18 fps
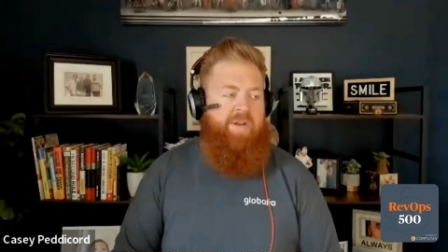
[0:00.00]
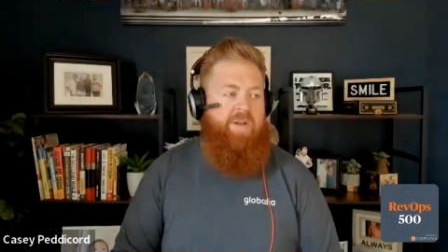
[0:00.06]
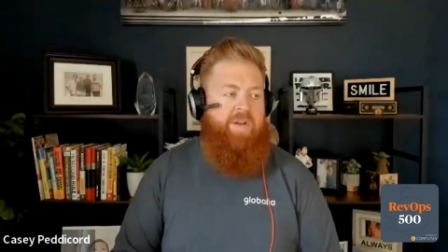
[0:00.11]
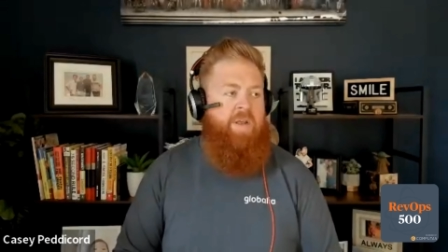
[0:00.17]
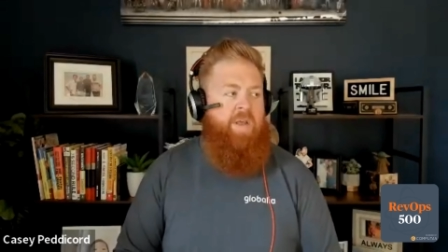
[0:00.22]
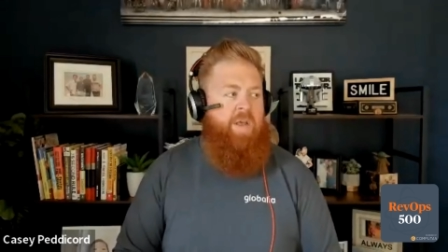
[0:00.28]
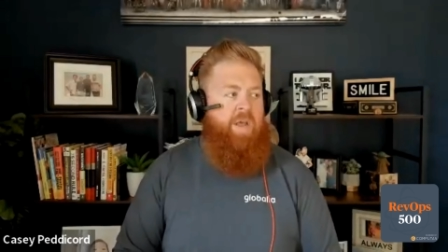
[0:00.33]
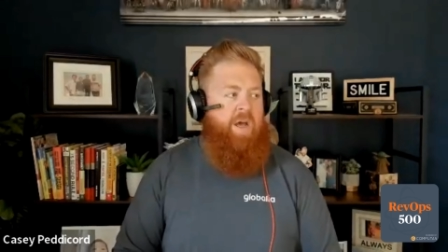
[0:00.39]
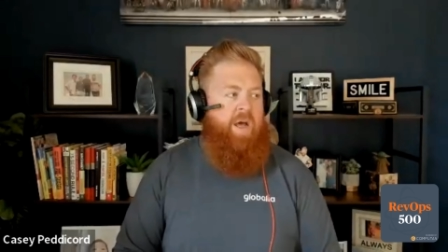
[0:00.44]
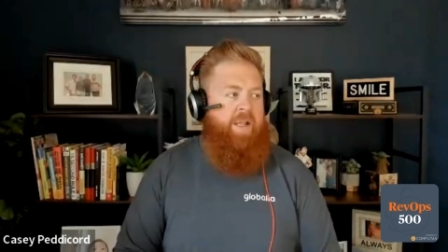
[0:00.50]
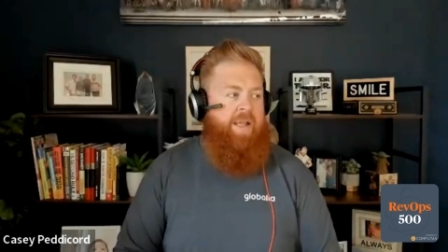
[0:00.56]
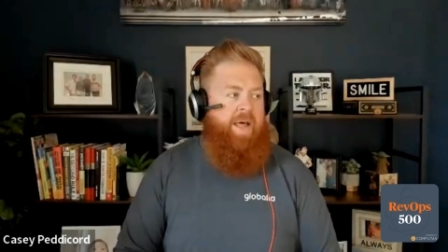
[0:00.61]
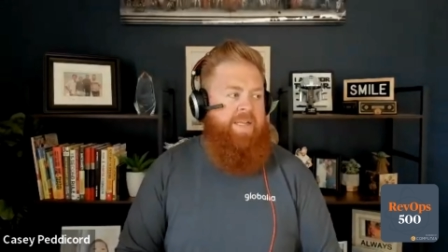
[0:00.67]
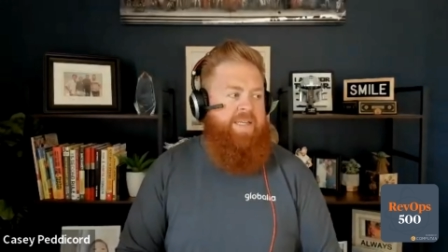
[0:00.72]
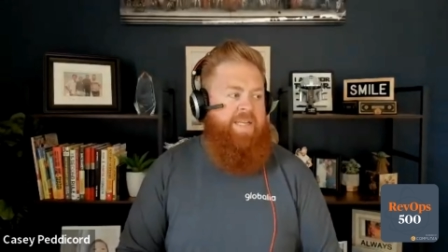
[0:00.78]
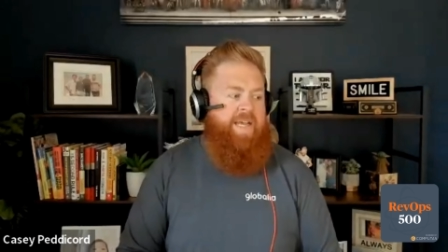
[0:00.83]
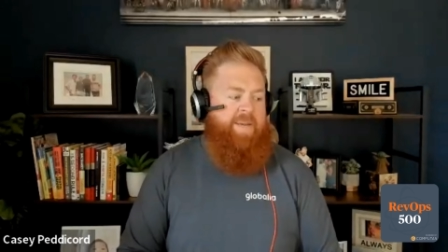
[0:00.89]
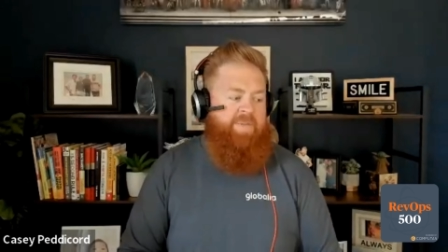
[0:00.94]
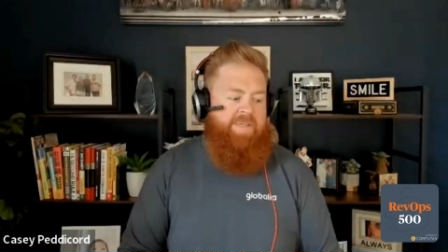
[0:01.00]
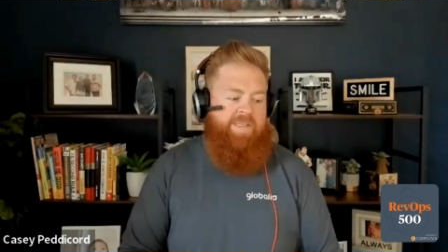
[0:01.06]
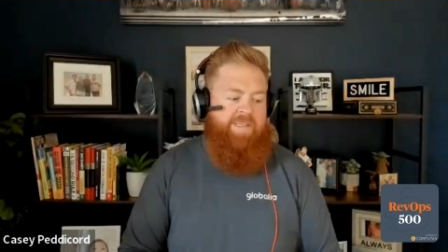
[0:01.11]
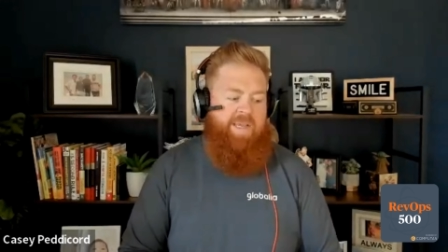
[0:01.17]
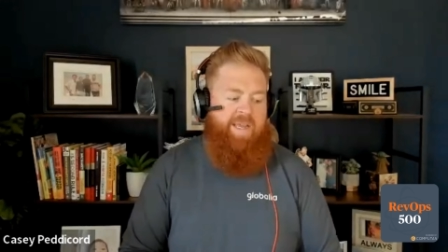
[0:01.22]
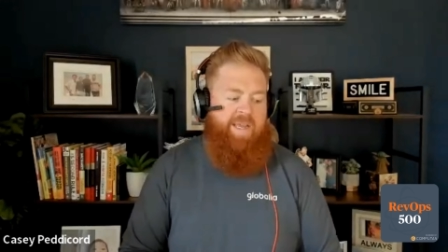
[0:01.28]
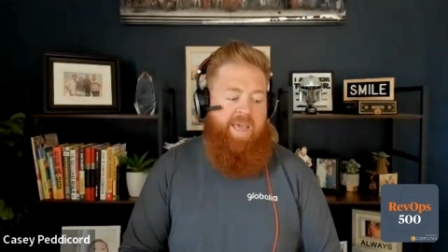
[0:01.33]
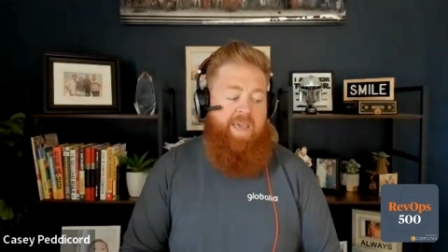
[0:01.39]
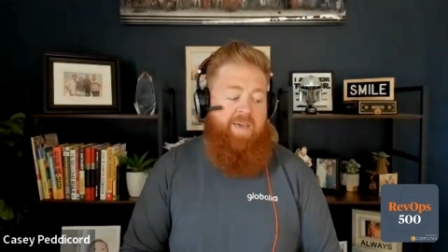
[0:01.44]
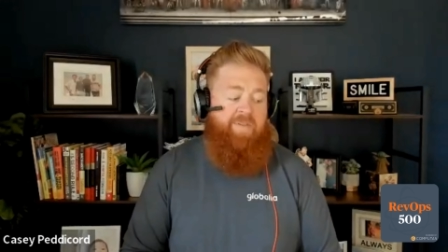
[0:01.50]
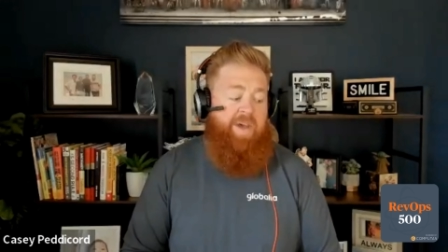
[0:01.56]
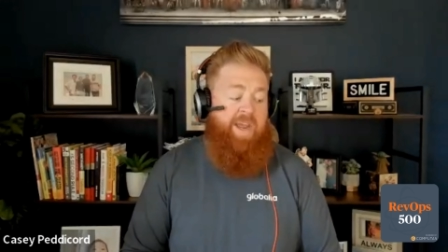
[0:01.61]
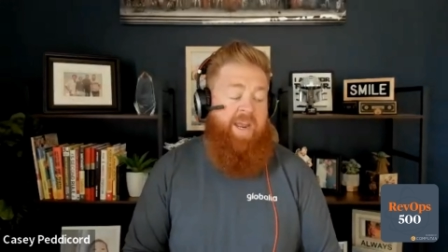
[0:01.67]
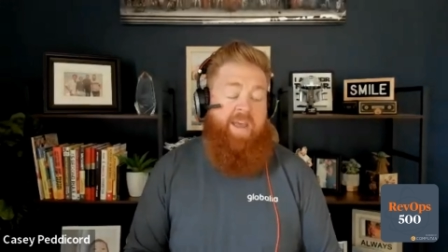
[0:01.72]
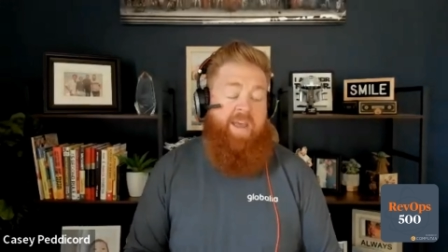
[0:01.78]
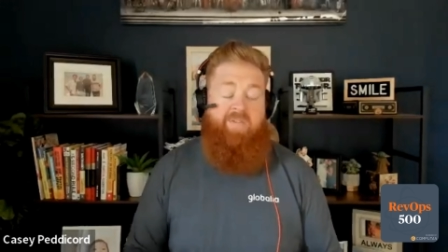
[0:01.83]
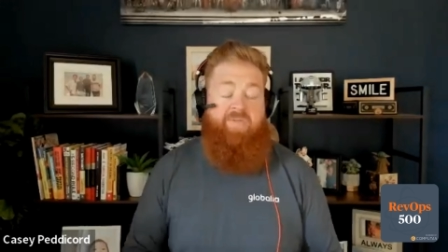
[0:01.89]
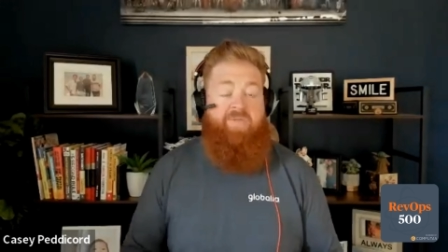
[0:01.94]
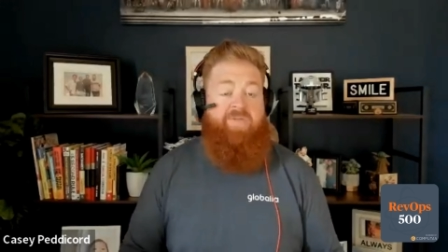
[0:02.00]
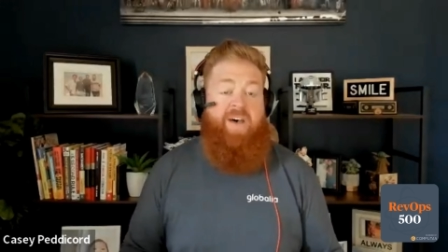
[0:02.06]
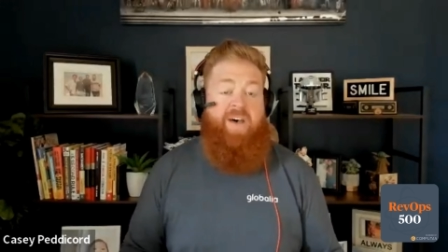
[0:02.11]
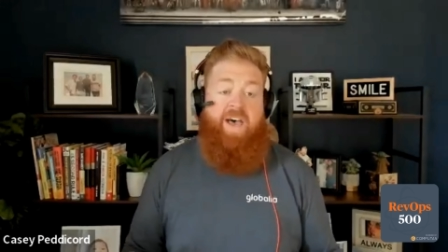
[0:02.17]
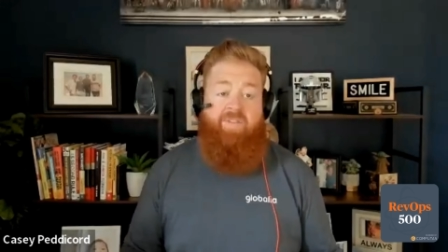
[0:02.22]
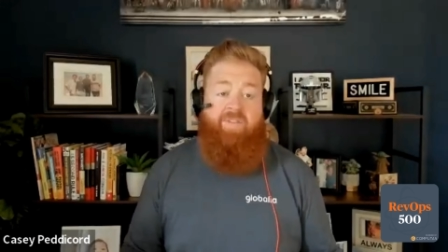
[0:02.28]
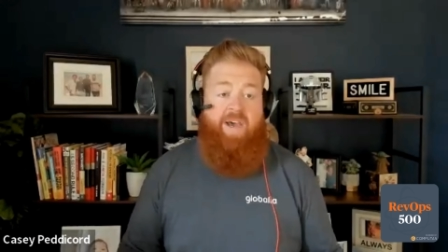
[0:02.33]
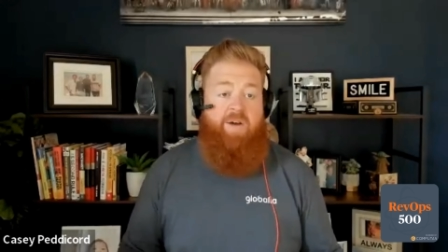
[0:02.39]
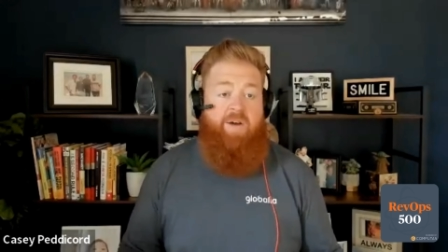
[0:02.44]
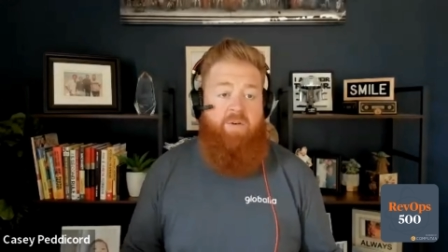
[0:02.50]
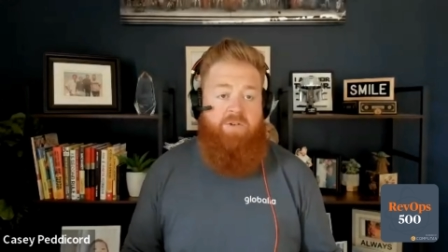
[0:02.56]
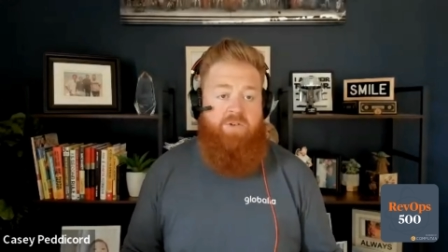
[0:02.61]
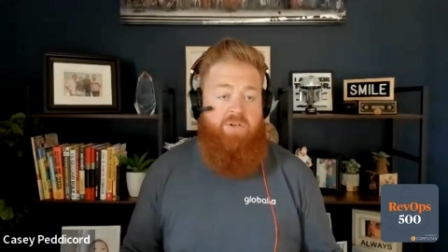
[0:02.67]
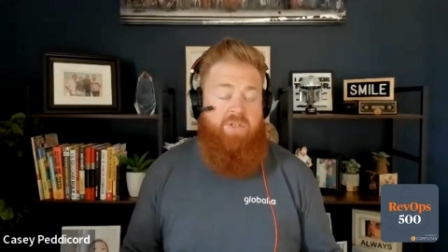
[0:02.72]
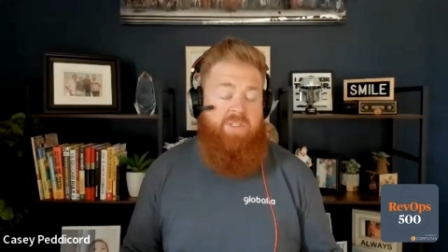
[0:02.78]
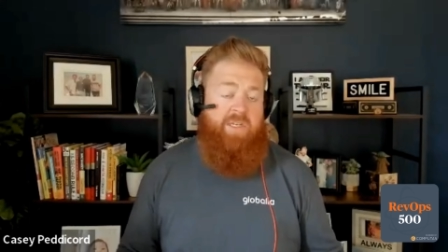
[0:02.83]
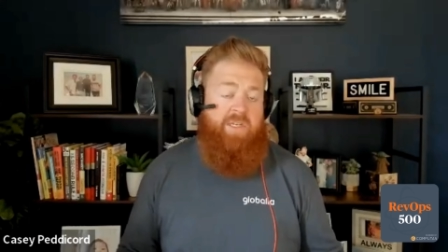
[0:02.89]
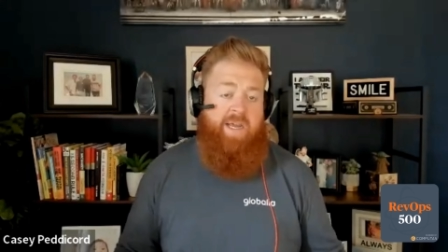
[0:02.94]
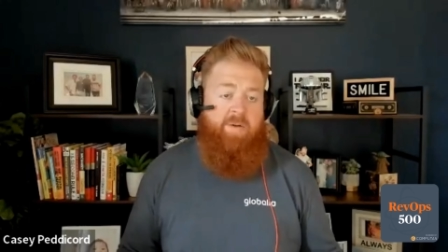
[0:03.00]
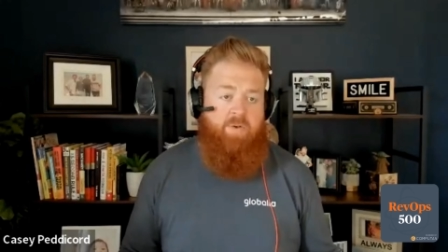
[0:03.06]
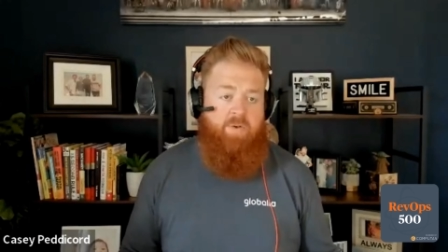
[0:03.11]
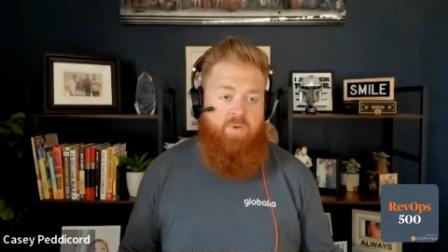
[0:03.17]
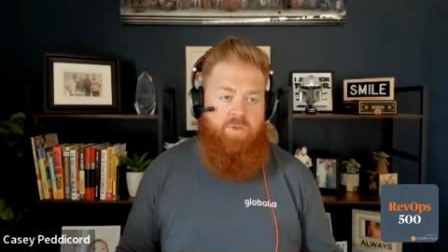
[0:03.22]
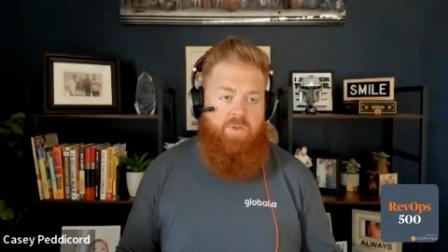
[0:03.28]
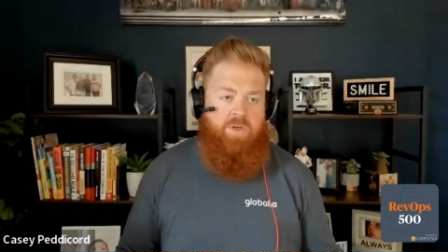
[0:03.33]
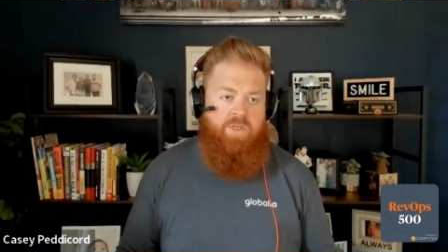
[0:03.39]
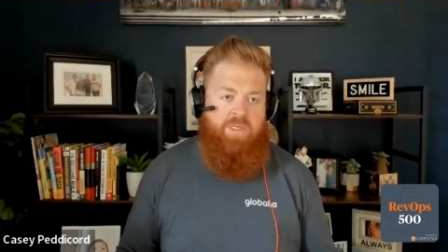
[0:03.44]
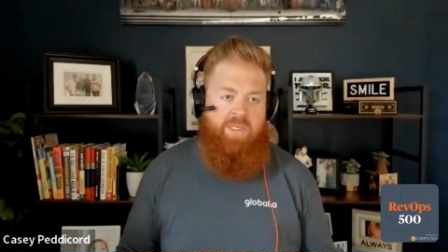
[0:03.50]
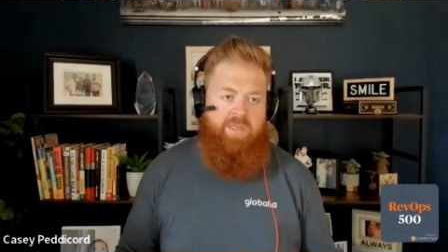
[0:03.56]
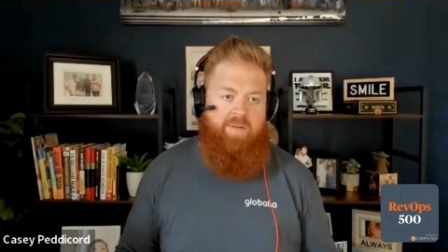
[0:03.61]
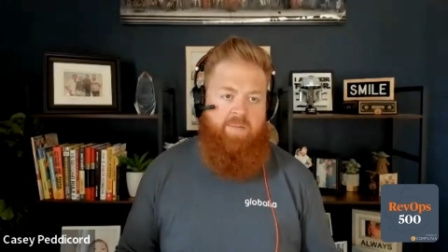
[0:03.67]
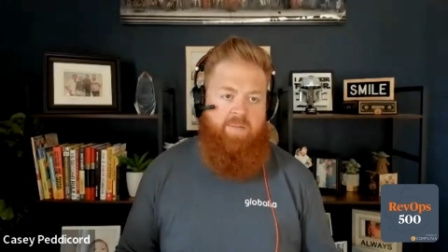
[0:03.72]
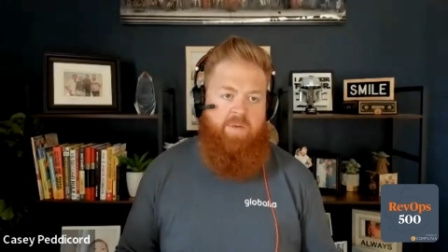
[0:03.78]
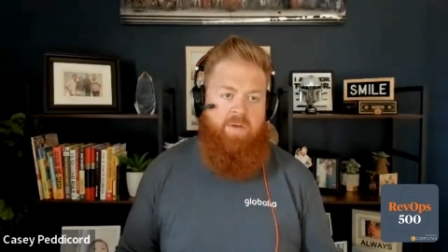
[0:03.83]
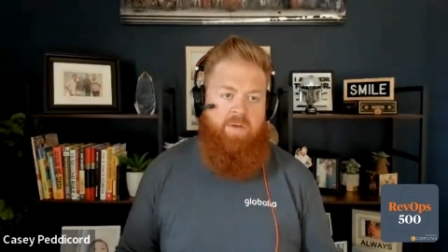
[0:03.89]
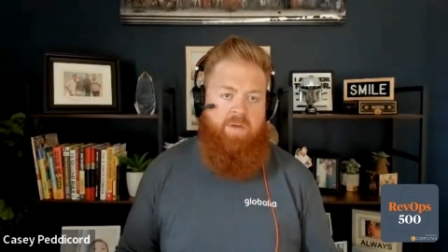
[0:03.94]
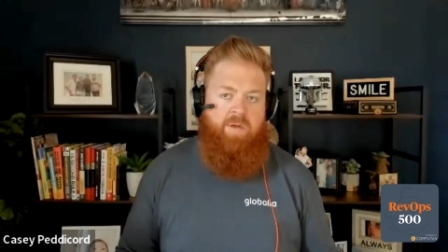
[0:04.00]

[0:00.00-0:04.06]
And a lot of times it's like, hey, if I could have 5 hours or 10 hours with your team,